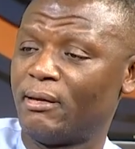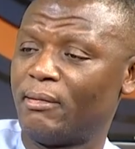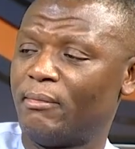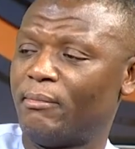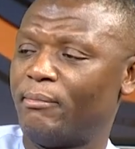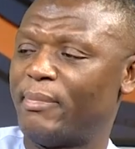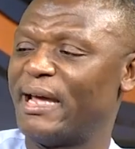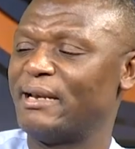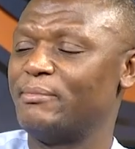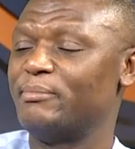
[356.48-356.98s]

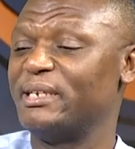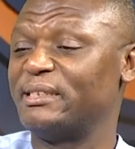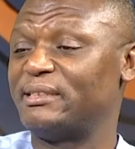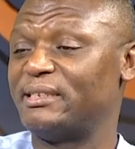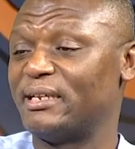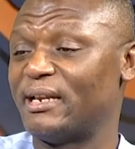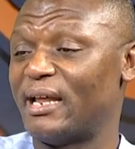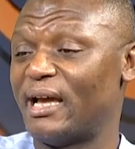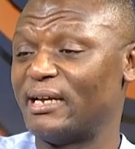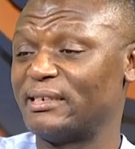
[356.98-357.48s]

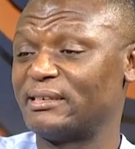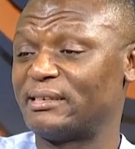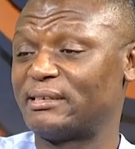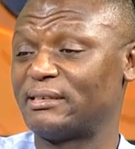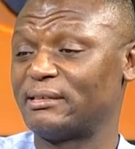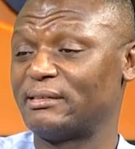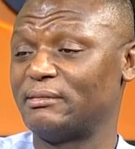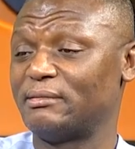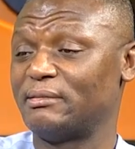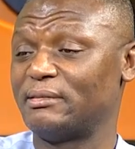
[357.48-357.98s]
Badminton
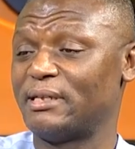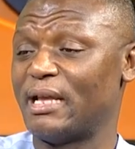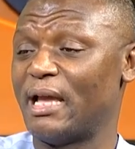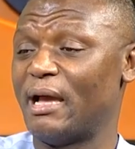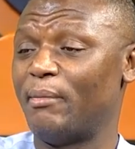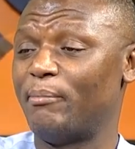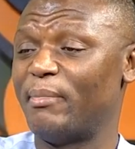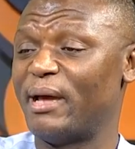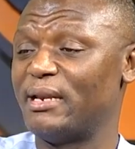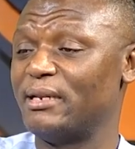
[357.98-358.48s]
has
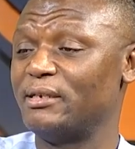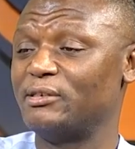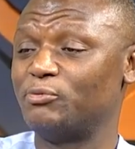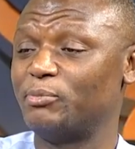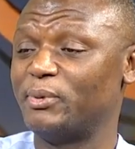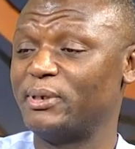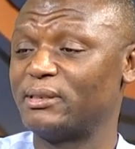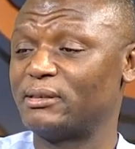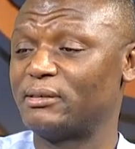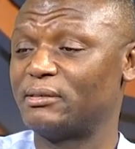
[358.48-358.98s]
their
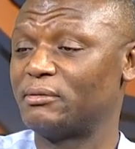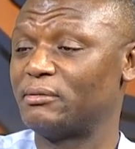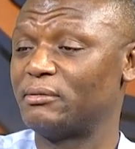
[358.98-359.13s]
management.